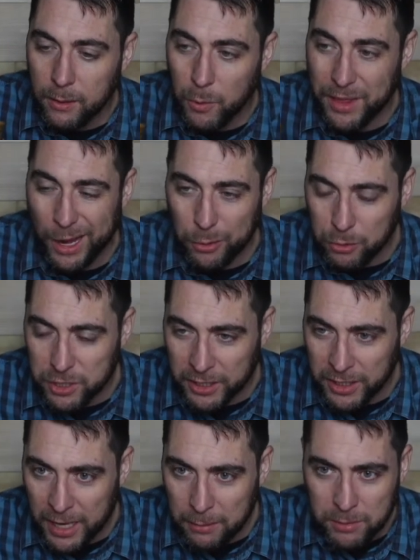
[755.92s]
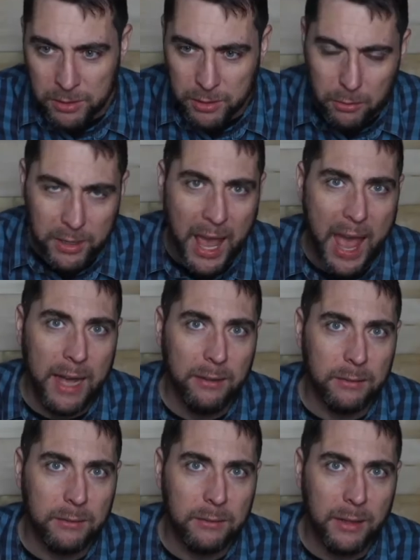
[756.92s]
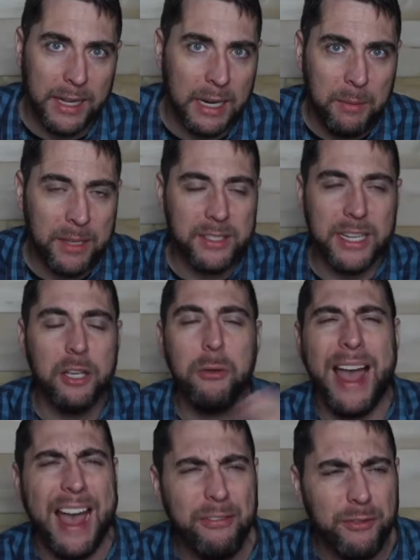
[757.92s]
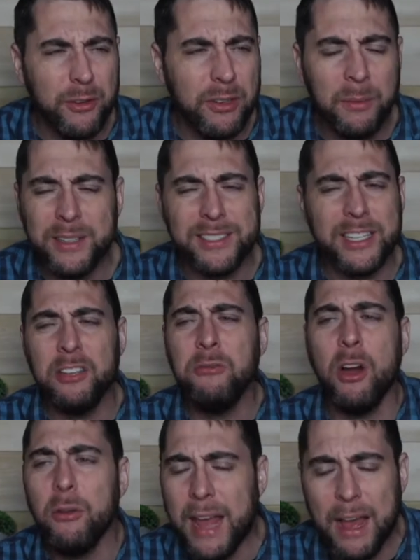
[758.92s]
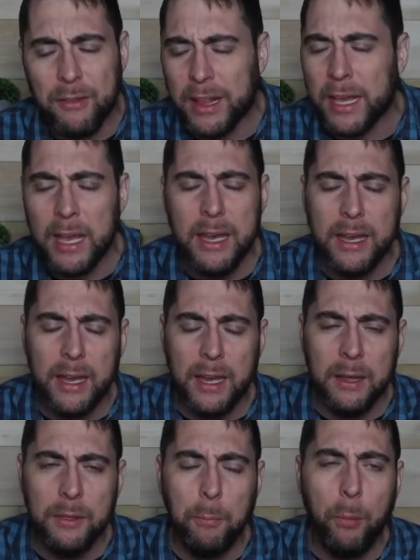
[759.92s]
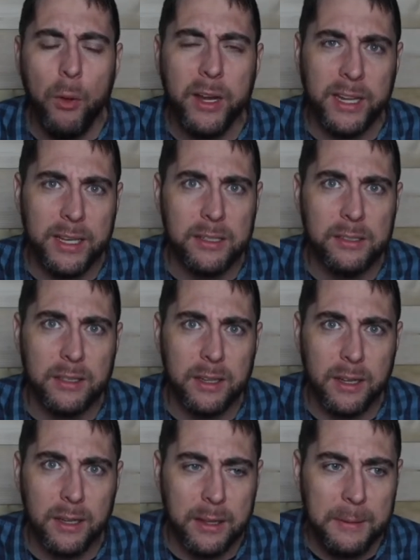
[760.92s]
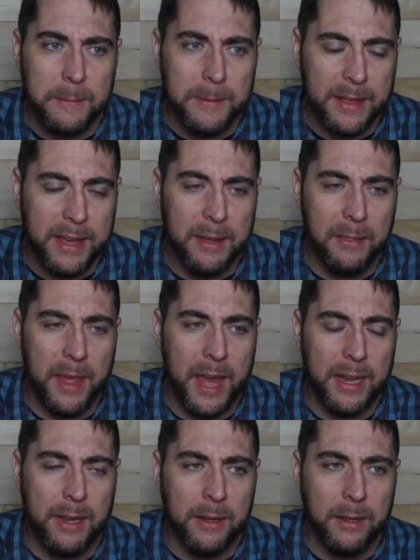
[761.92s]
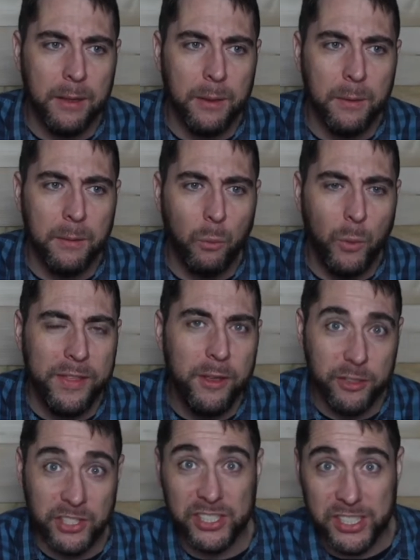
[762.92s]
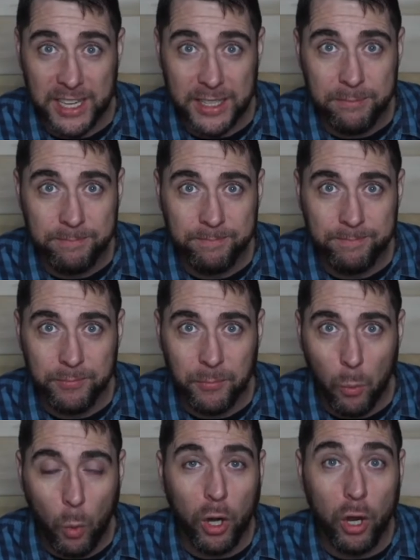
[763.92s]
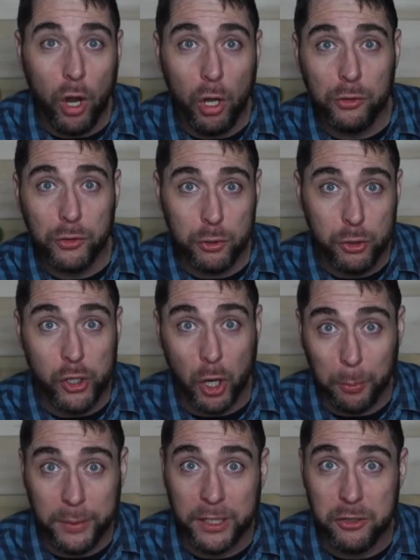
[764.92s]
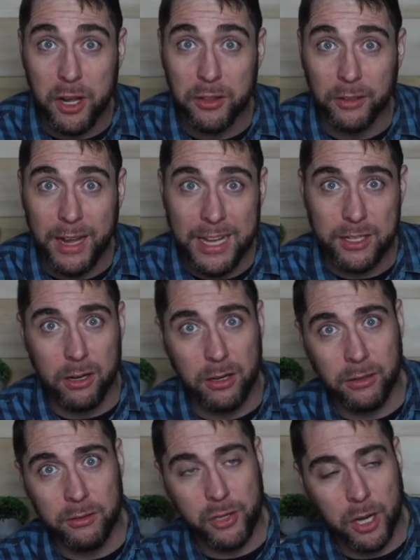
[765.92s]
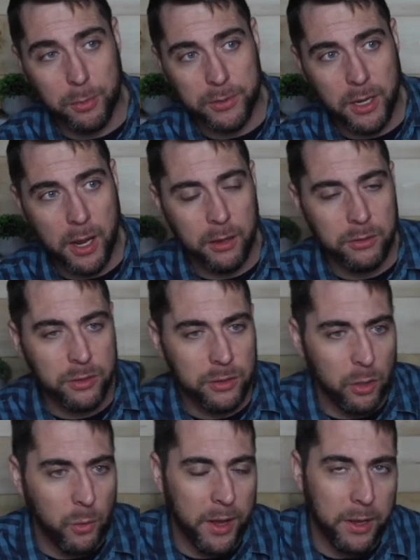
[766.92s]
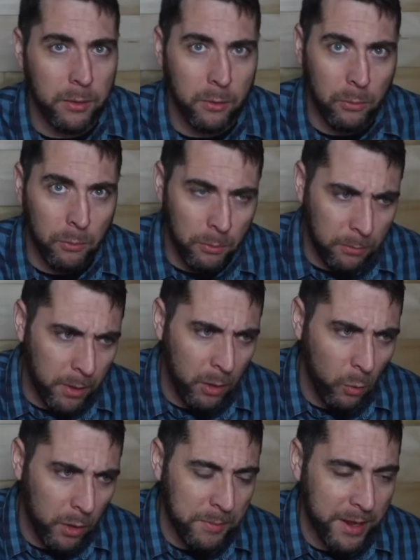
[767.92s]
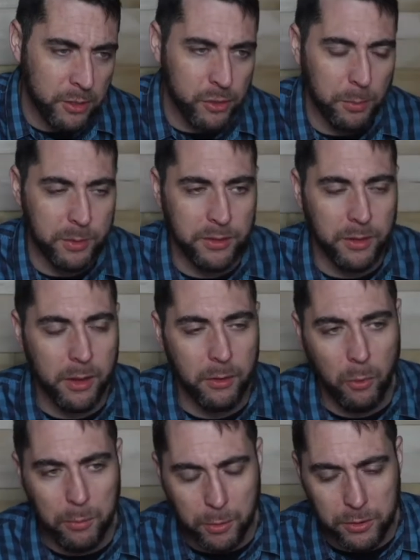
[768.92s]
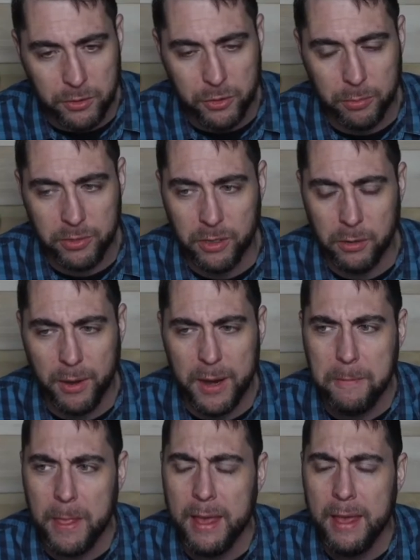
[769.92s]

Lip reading: without using names, you can't. And I'm not saying you have to, and I'm not saying you don't have to. Like, the point is that when there's sin, we're called to sharpen each other. As iron sharpens iron, so when one man sharpens another, one person sharpens another, right?